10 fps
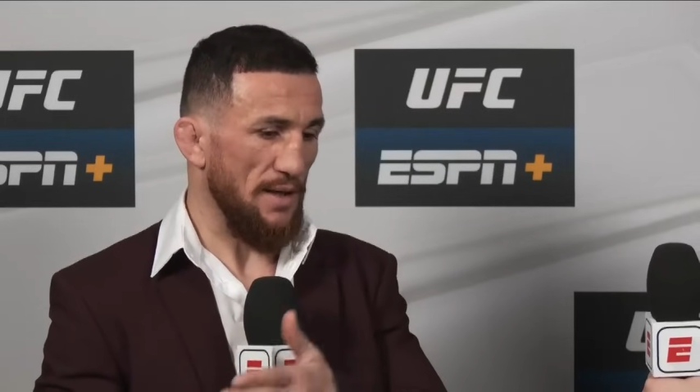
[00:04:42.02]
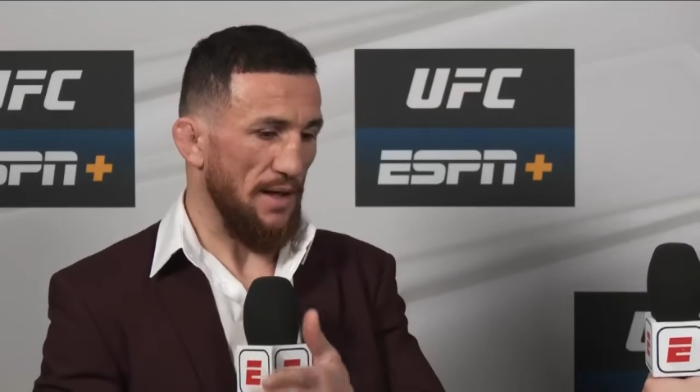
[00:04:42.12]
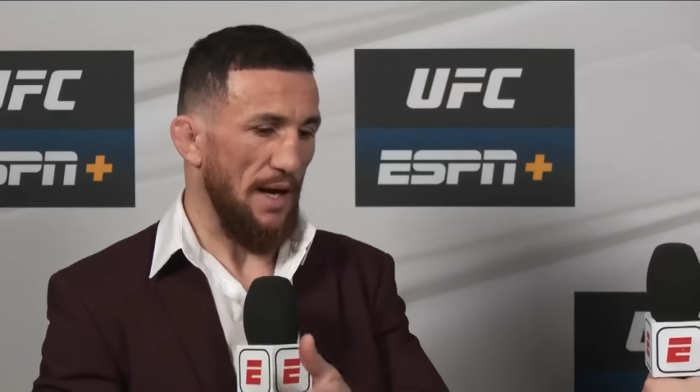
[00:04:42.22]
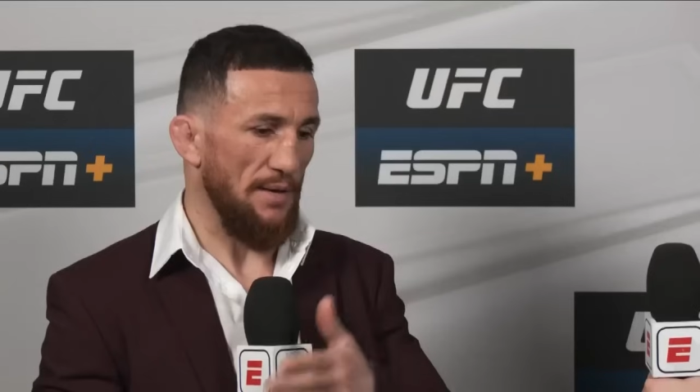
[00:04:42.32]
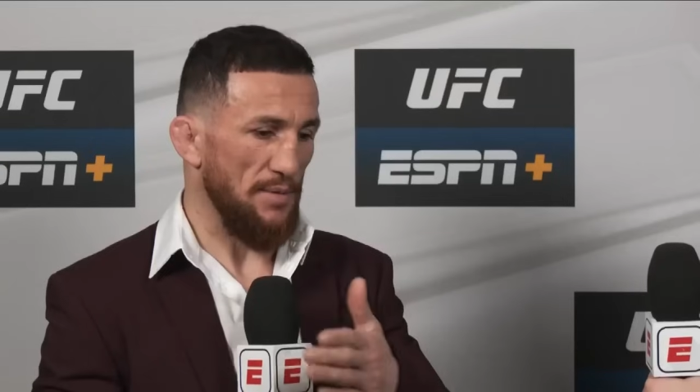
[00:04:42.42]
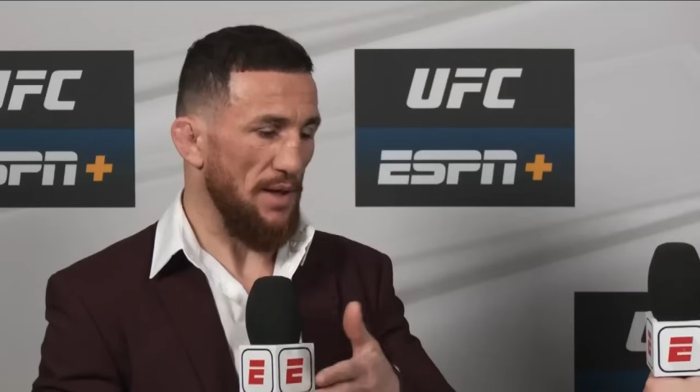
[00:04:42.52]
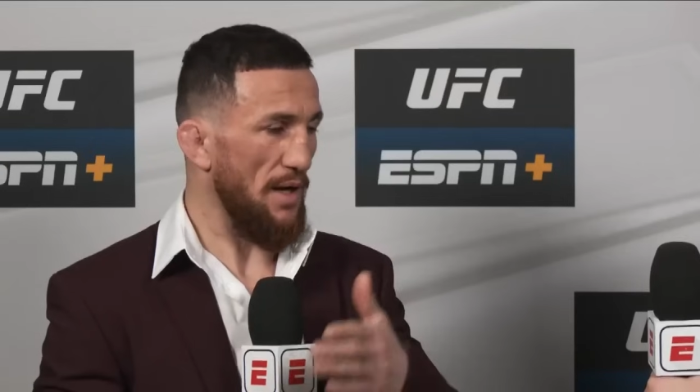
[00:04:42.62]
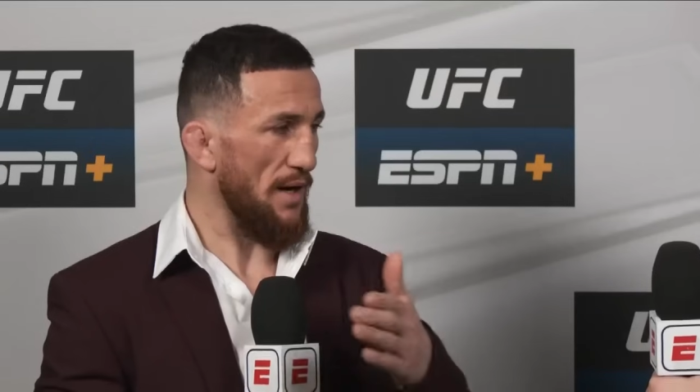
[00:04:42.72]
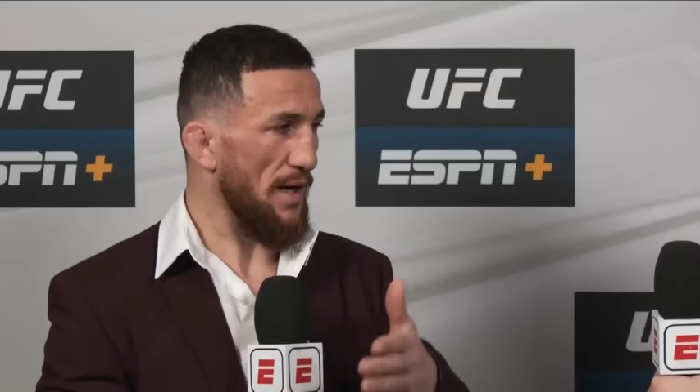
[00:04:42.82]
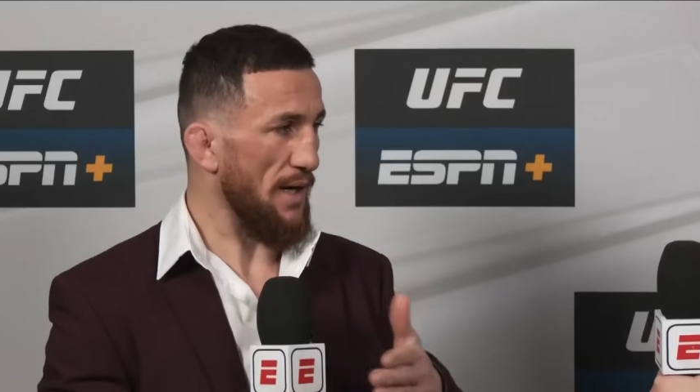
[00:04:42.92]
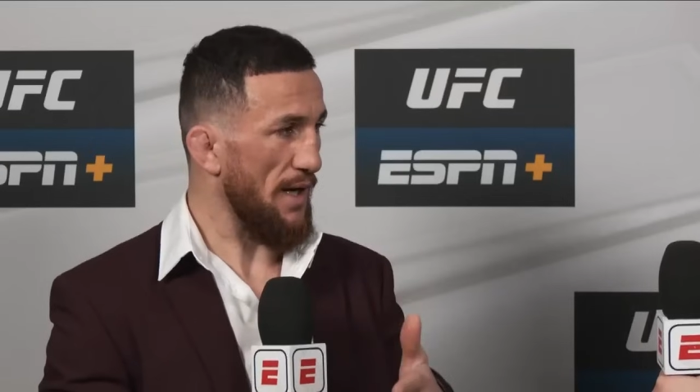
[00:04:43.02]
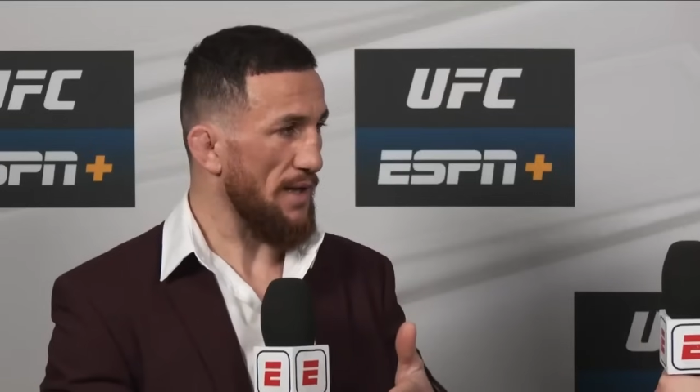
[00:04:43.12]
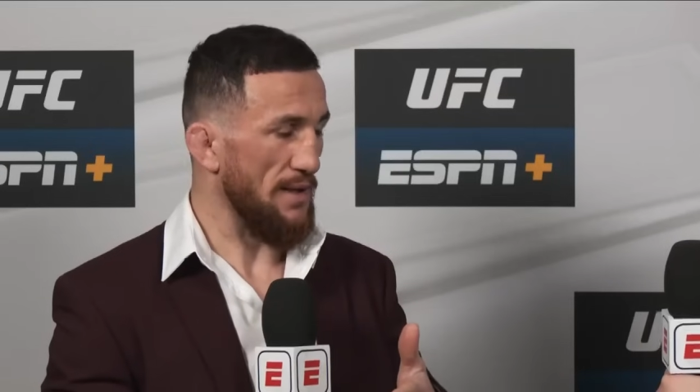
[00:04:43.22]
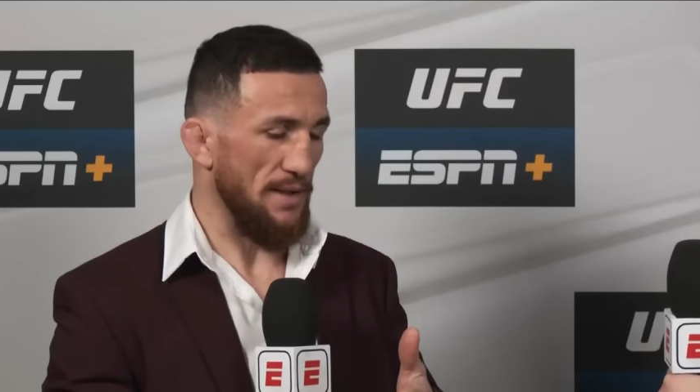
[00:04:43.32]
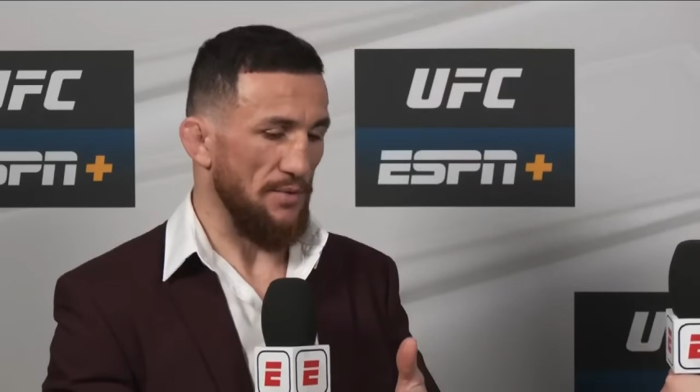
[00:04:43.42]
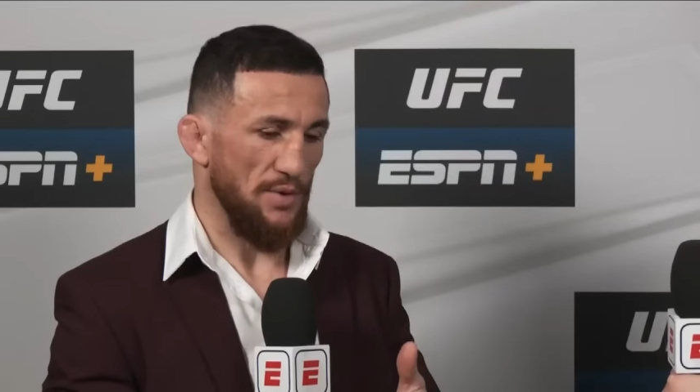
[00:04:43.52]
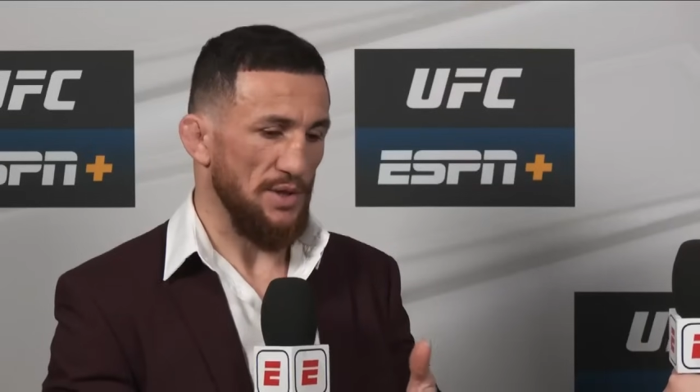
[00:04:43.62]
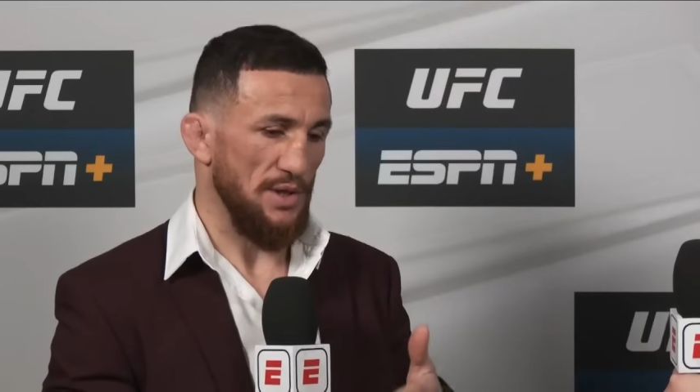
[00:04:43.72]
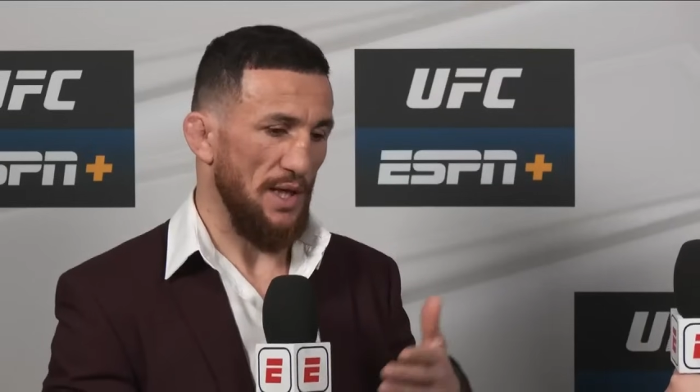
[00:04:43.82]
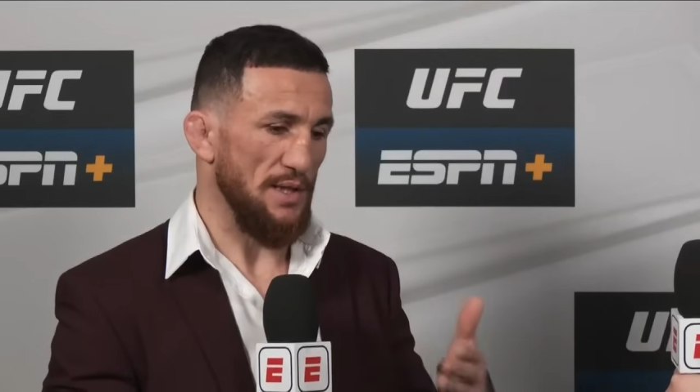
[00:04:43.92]
climb the ladder again, and
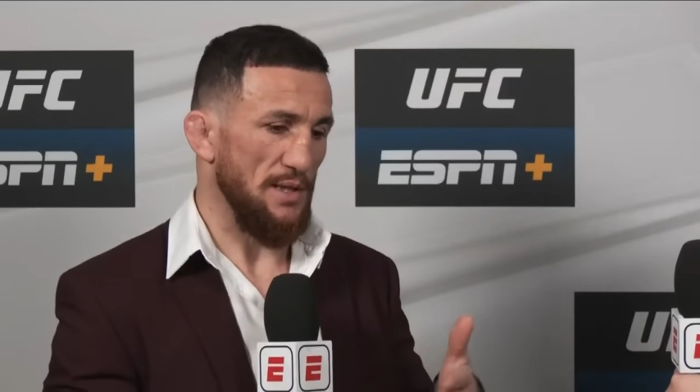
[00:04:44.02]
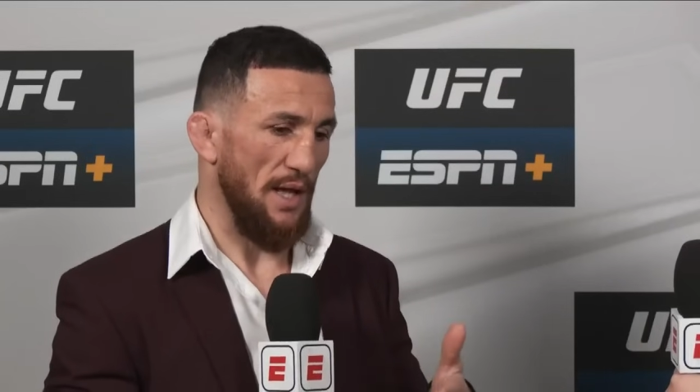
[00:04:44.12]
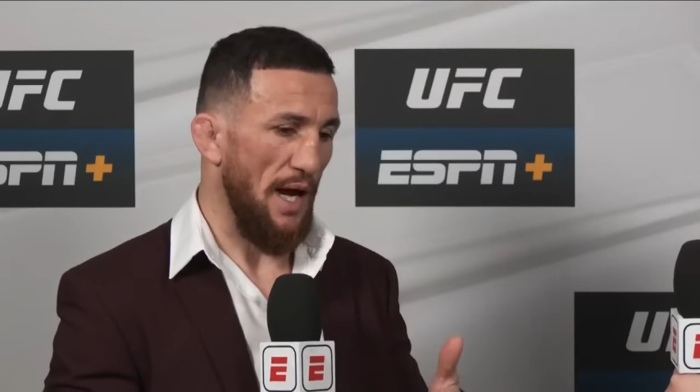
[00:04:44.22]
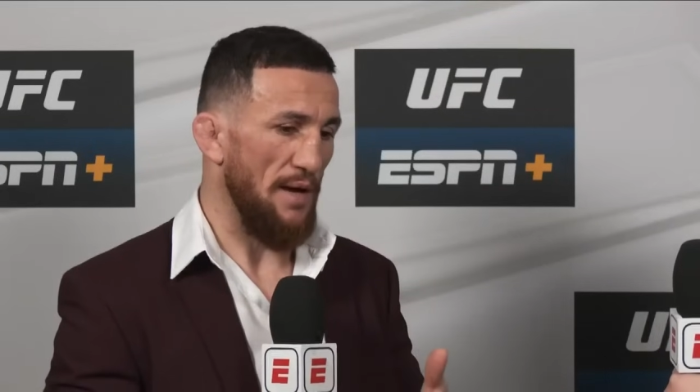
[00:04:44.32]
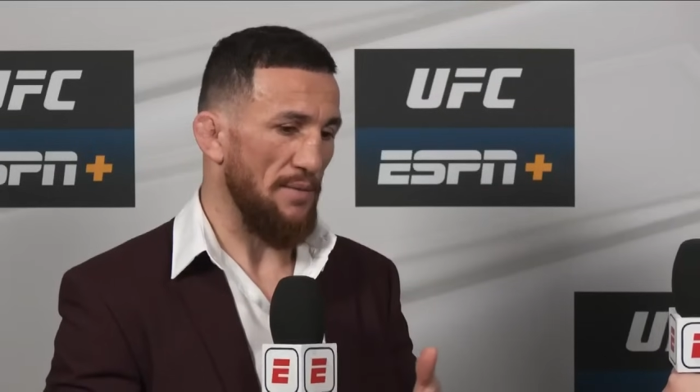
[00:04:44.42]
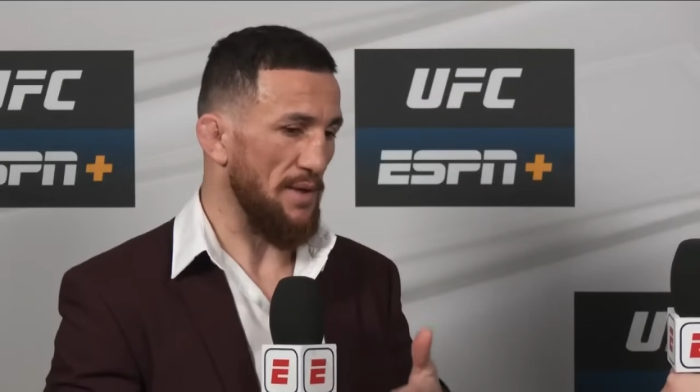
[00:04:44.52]
which takes time,